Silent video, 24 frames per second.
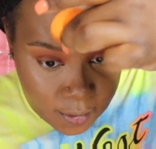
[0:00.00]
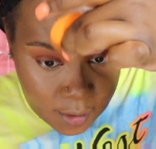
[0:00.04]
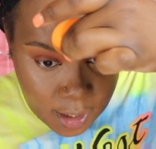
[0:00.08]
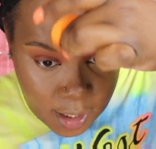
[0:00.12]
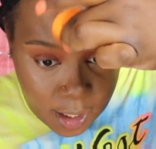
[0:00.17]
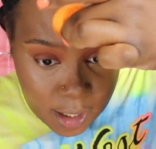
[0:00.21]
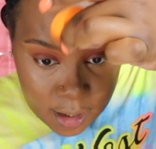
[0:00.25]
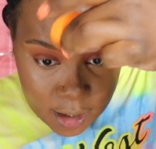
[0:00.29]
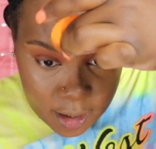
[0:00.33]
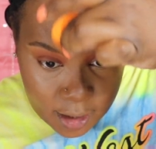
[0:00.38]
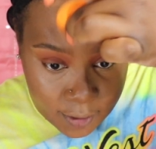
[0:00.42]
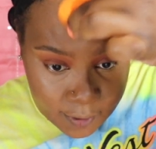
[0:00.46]

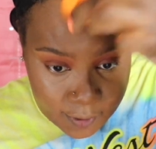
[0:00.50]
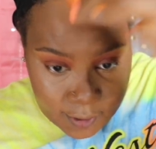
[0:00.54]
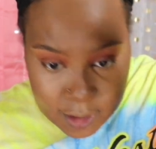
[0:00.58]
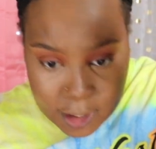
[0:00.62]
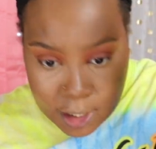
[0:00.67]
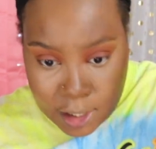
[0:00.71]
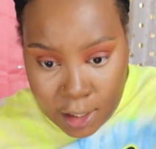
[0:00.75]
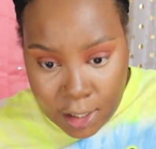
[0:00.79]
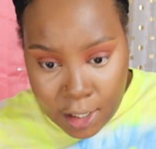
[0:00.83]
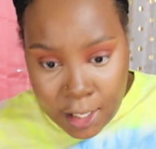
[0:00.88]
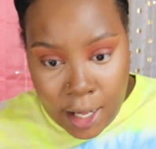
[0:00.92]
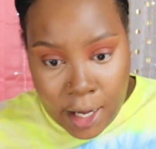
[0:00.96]
I love
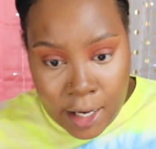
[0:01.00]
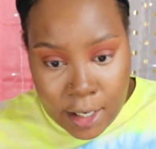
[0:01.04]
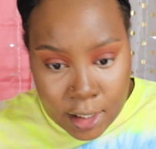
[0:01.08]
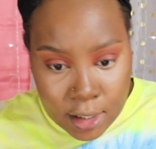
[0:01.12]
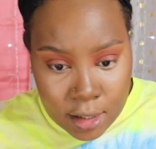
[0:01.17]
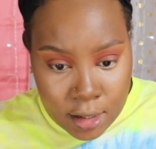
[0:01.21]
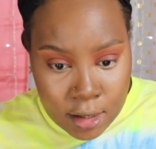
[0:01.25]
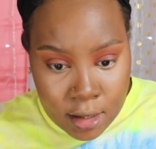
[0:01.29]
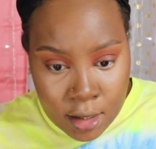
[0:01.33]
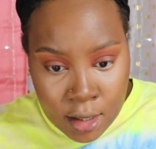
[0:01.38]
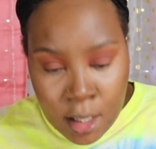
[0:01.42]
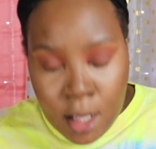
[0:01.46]
Jackie
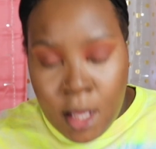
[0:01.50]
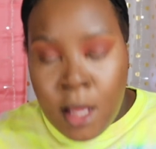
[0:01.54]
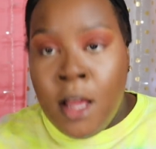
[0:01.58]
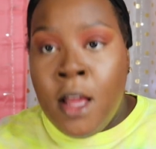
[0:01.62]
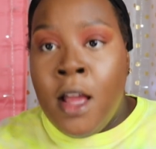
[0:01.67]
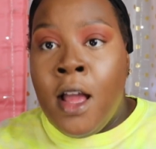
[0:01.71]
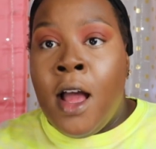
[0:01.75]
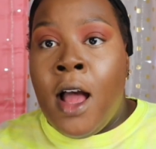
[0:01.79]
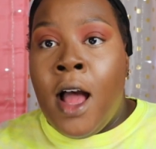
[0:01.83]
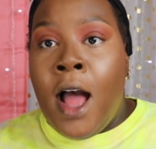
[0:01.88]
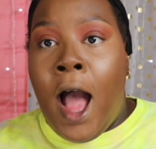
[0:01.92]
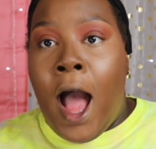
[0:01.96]
Aina.
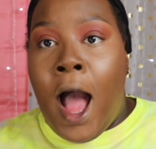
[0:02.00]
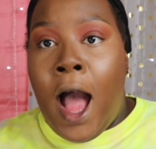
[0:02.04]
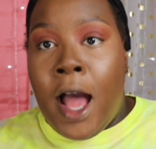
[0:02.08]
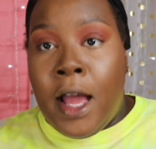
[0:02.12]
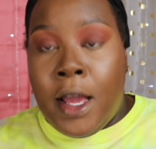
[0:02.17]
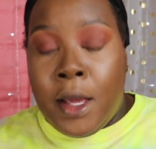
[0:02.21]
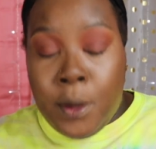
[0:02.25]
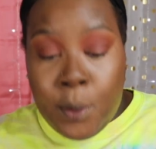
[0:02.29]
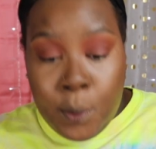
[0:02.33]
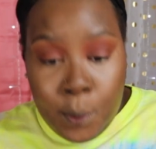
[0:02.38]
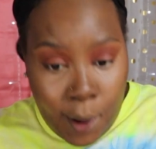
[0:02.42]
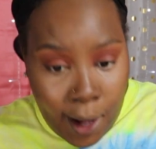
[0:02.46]

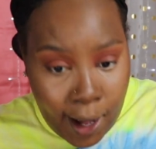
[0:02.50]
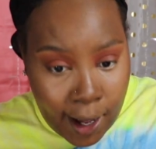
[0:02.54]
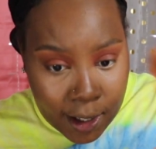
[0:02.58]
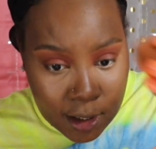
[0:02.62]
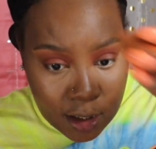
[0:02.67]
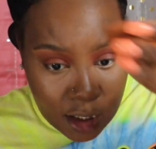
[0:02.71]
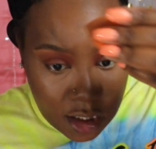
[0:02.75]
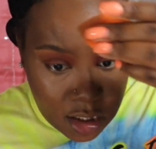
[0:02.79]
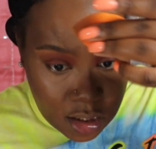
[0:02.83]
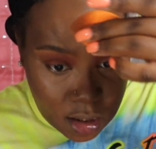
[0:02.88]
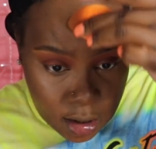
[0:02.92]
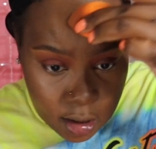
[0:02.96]
I
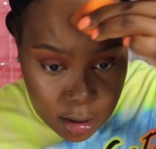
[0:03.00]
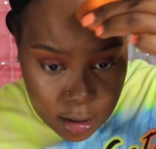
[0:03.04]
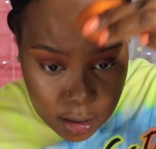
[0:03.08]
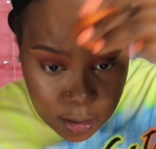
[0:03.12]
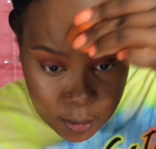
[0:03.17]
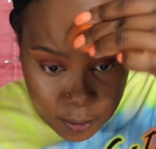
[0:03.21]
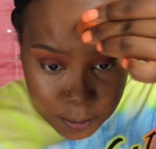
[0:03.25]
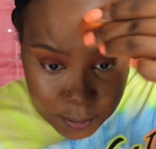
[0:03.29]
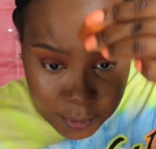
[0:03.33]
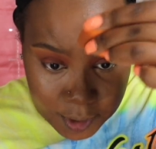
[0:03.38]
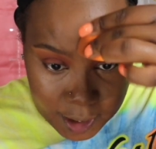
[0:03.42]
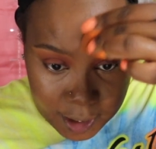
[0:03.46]
watch
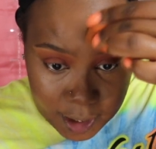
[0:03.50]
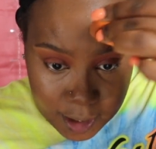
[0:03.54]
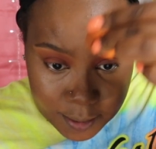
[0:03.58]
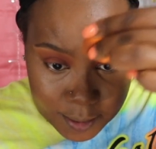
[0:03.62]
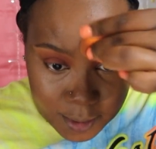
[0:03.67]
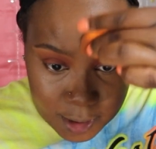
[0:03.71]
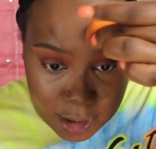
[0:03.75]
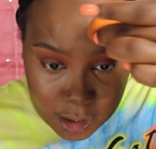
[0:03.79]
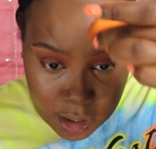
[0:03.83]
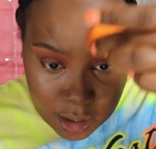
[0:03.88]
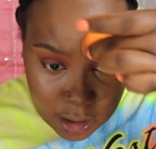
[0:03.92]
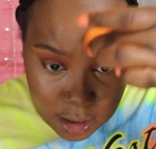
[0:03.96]
Makeup
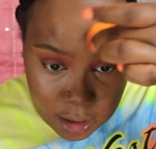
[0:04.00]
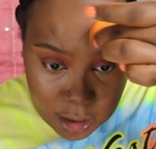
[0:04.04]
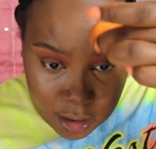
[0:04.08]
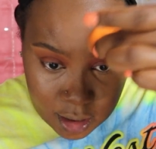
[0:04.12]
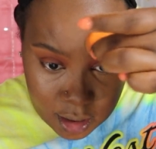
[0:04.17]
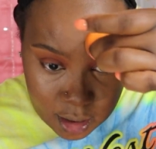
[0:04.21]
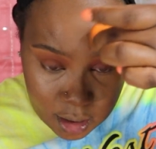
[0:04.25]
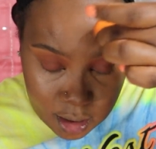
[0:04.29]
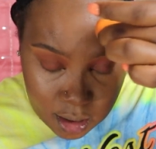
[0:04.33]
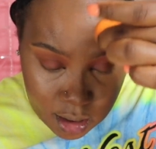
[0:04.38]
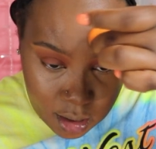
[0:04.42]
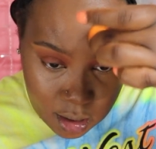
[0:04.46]

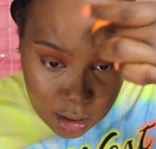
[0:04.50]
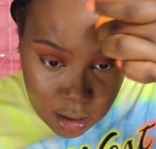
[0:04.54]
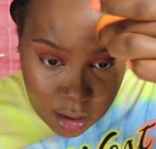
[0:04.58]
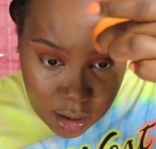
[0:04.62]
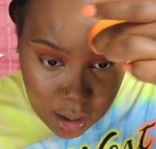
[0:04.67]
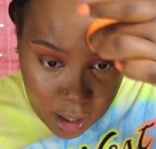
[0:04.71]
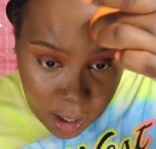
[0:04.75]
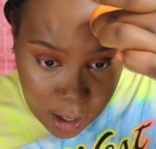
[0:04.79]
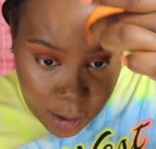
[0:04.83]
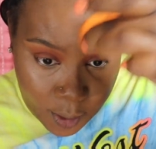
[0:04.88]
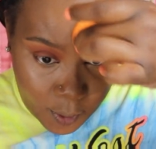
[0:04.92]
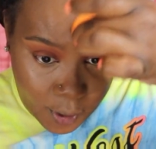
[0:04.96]
Shayla.
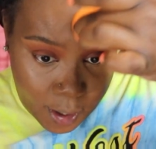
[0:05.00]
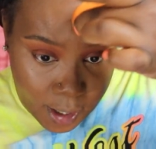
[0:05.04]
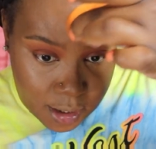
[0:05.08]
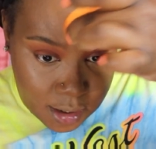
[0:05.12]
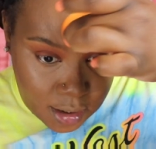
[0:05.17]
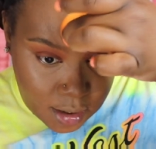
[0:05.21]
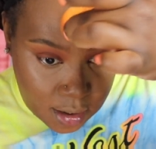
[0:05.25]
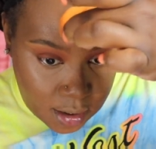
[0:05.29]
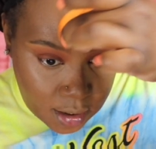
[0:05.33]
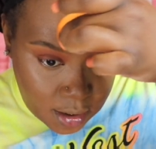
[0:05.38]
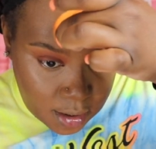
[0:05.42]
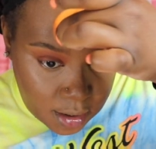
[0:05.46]
I
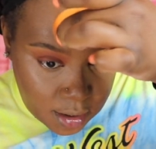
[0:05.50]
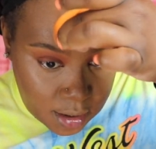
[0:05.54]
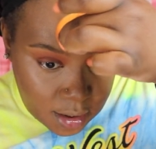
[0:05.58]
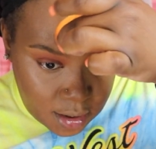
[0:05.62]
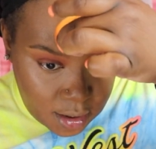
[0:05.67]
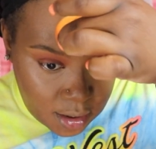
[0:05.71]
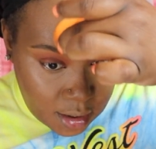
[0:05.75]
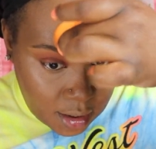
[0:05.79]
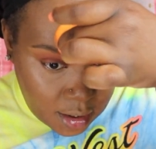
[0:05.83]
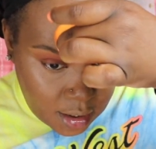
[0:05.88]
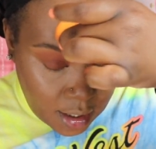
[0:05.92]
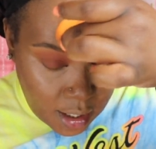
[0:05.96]
watch
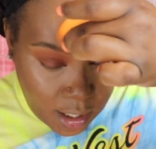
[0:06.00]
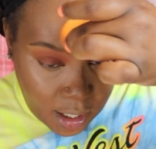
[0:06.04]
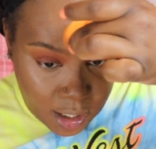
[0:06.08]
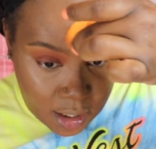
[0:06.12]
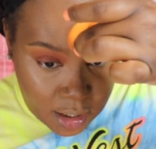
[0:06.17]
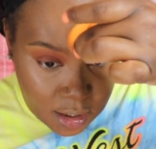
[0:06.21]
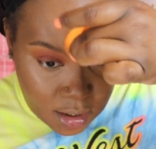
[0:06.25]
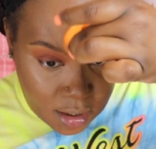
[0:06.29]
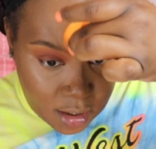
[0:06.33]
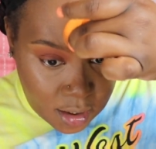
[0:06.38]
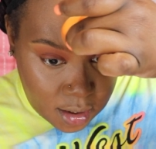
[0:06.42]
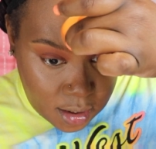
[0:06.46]
Alyssa
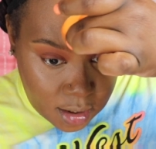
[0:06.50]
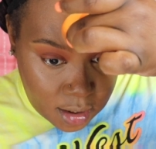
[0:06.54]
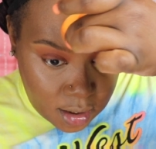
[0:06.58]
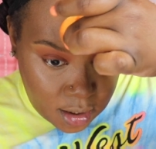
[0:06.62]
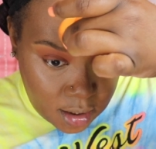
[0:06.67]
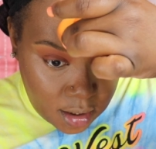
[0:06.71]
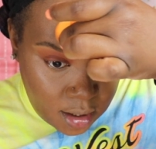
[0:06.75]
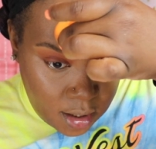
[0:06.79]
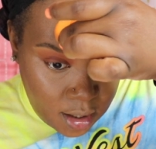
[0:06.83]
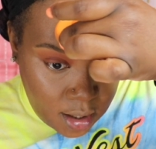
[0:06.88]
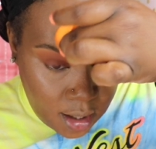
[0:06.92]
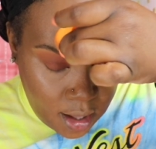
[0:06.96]

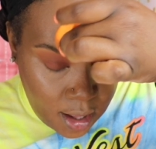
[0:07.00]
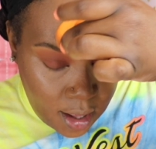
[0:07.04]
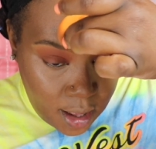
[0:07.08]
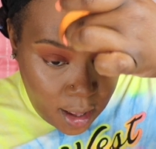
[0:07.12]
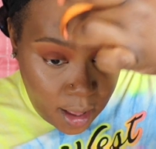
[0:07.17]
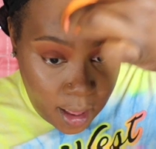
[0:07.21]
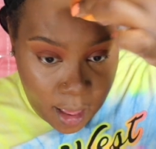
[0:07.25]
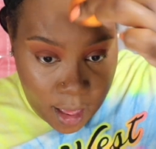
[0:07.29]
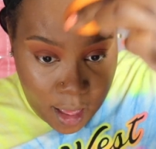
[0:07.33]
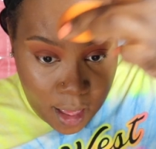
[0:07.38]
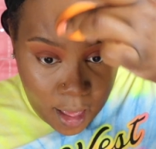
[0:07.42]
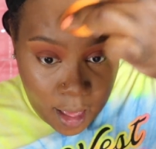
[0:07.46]
Ashley.
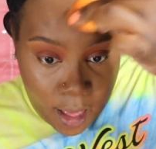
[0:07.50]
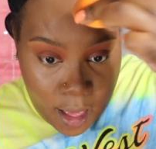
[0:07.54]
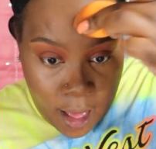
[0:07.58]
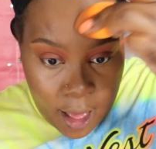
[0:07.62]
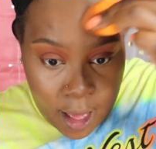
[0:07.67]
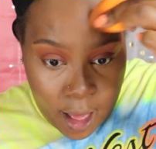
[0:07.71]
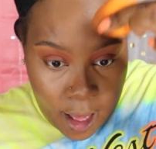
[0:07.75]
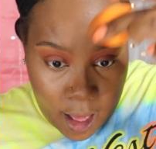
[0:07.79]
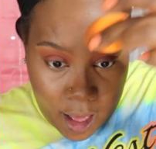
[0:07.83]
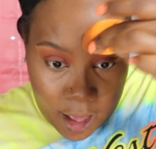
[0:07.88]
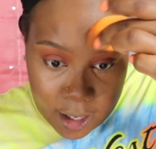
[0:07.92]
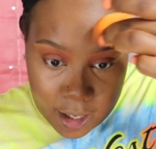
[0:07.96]

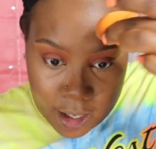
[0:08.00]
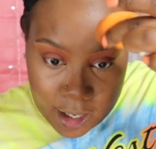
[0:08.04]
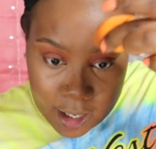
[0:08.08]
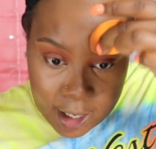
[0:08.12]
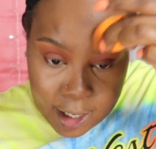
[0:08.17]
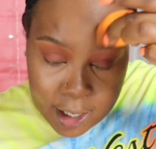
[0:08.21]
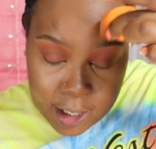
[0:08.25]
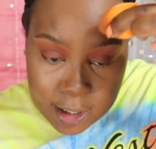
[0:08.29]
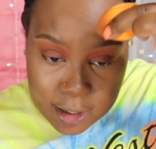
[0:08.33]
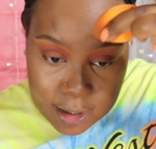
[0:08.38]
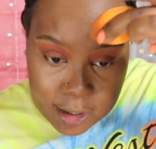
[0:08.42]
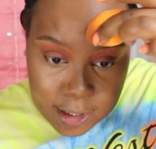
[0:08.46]
I
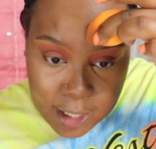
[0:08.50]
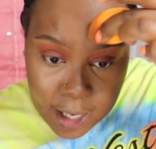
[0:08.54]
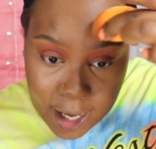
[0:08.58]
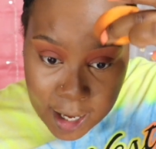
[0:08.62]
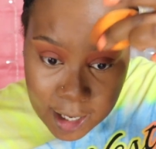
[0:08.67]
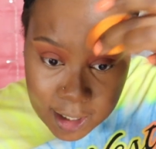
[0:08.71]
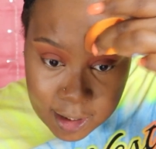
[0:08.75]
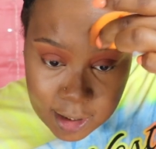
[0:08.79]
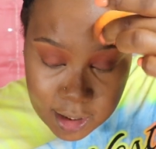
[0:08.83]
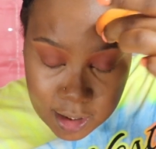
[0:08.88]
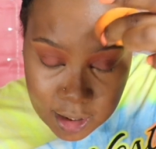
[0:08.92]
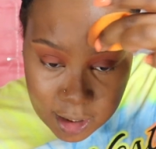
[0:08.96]
like
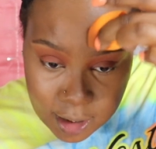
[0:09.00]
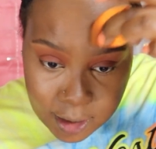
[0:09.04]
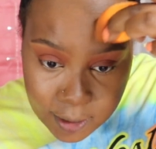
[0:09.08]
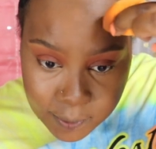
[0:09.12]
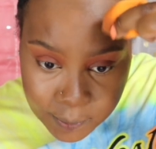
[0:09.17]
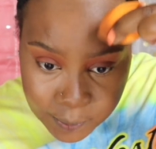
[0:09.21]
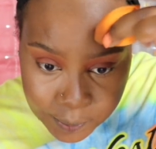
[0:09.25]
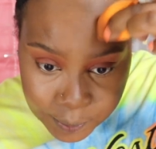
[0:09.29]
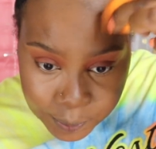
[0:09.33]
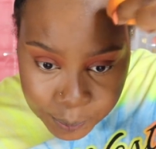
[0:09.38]
Tati.